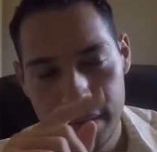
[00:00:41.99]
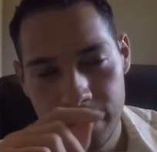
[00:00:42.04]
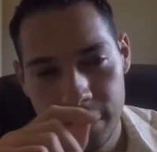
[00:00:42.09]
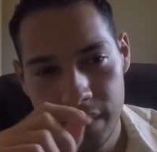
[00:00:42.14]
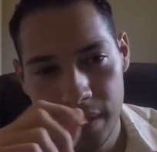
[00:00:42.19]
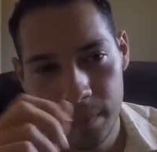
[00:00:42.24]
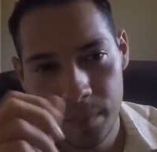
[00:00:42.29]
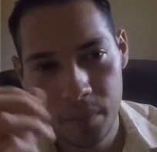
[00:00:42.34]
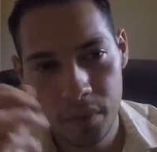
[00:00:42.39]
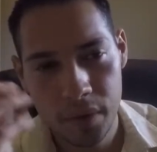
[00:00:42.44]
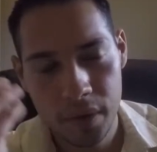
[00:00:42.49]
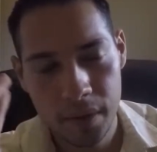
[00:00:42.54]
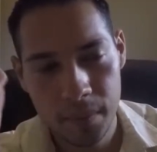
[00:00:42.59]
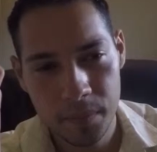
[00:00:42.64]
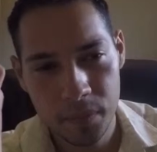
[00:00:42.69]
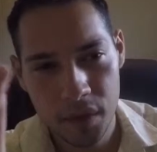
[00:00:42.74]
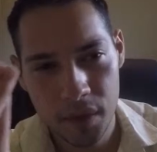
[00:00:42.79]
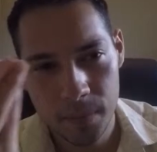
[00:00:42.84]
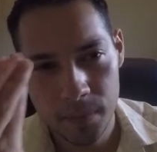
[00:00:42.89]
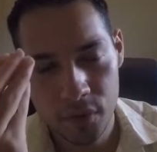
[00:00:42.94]
They put
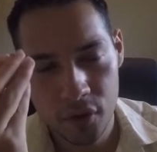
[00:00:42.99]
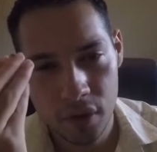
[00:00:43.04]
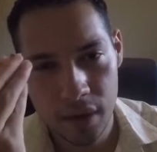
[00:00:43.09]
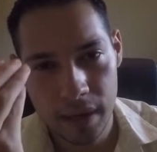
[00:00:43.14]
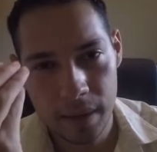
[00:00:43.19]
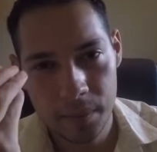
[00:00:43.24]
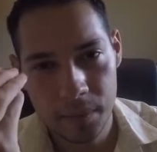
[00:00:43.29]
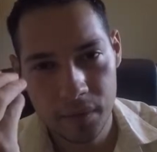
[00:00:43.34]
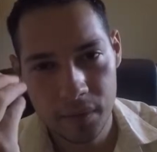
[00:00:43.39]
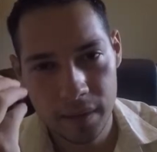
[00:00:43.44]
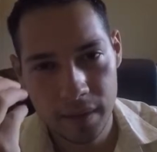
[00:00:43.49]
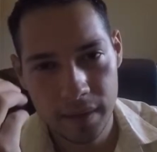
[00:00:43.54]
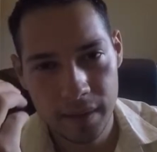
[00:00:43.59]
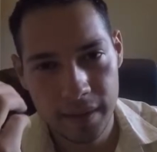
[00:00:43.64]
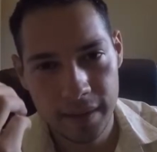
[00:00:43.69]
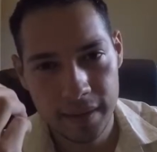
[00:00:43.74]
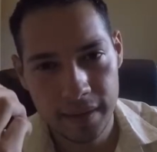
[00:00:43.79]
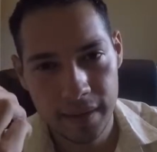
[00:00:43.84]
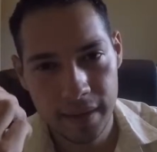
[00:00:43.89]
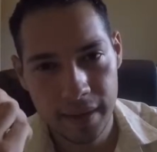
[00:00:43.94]
some drops, and
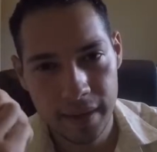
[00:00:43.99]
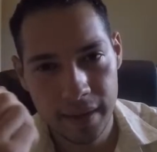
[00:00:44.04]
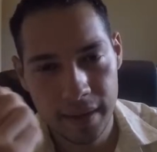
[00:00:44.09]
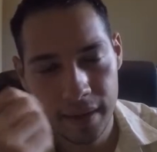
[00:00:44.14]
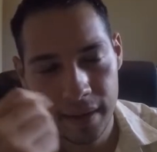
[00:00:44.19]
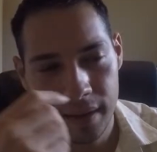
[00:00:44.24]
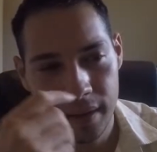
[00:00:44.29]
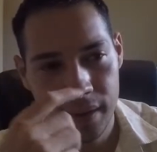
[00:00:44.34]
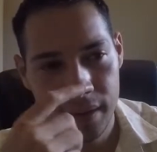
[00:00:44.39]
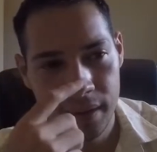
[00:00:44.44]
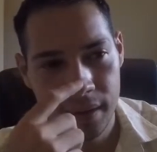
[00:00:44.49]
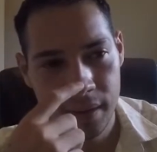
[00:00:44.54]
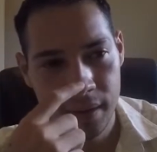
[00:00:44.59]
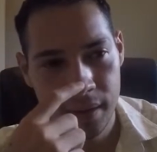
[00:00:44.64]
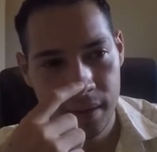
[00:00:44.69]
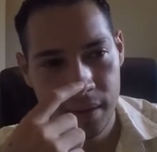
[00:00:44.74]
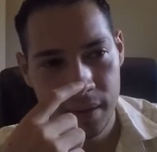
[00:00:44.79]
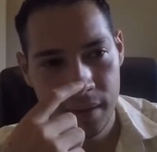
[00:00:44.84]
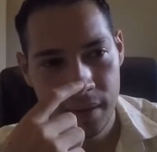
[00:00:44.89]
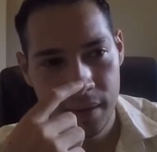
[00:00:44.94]
it like
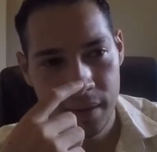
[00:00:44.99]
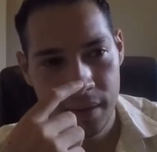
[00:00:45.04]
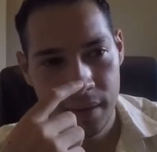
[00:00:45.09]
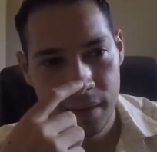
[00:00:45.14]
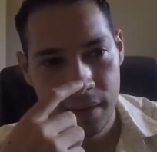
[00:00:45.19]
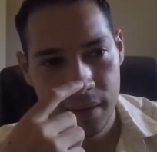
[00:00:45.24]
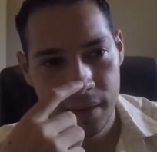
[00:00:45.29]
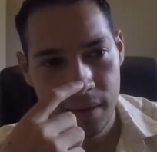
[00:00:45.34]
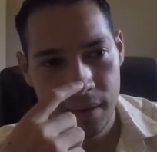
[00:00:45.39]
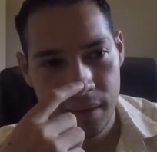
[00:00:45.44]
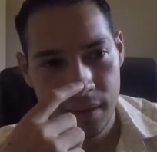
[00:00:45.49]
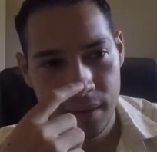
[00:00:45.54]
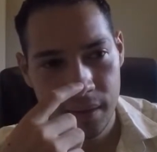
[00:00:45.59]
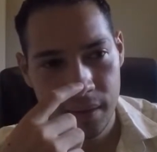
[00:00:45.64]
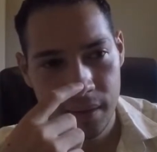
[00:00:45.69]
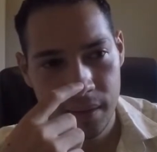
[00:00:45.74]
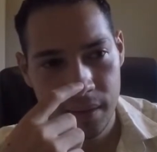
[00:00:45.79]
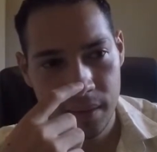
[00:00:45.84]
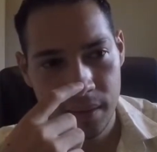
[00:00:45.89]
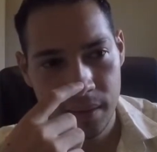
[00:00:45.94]

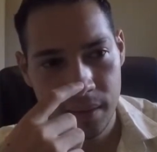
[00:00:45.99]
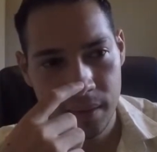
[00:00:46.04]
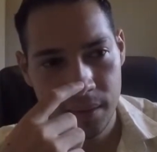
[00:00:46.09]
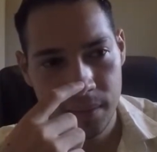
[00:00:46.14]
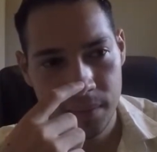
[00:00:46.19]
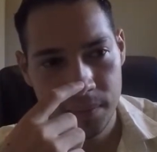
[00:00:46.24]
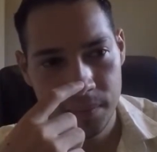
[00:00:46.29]
uh,